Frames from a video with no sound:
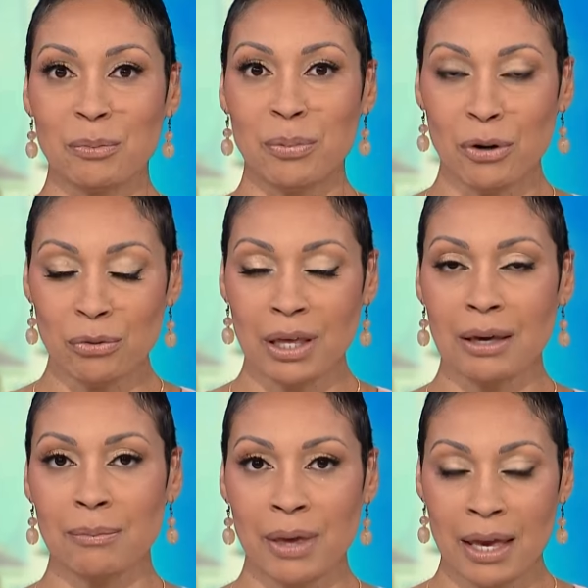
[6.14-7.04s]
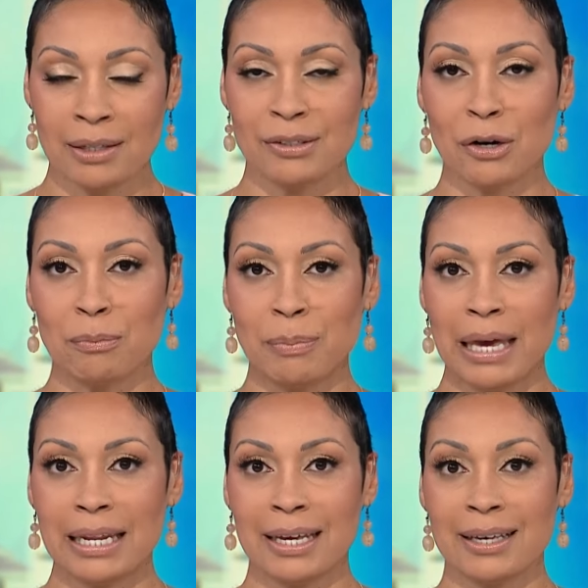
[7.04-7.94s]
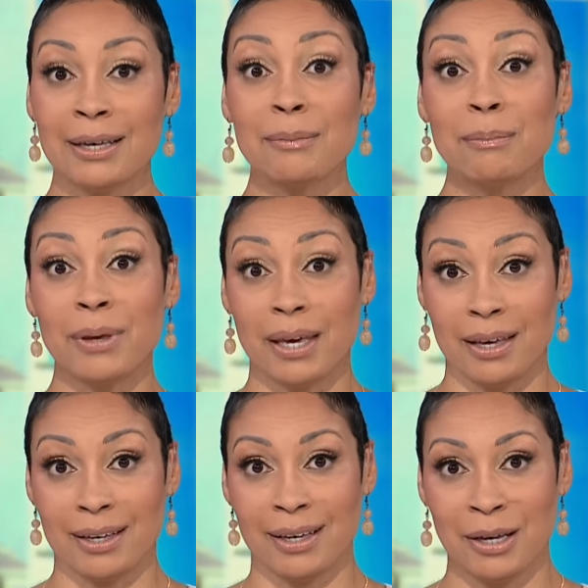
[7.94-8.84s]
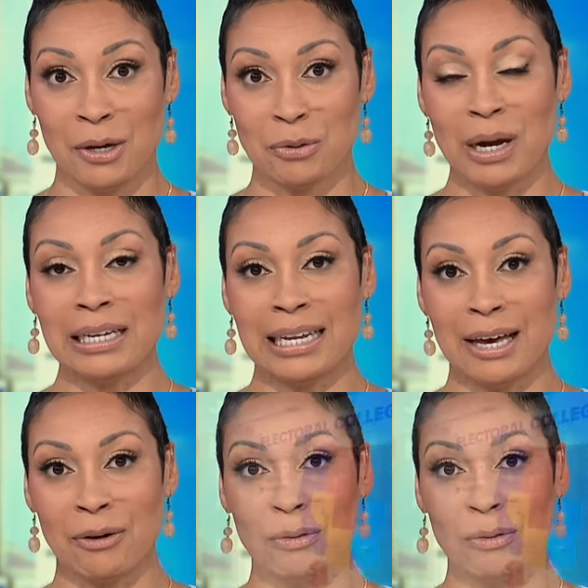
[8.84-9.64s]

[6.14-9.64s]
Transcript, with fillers: both campaigns are betting big. Right now,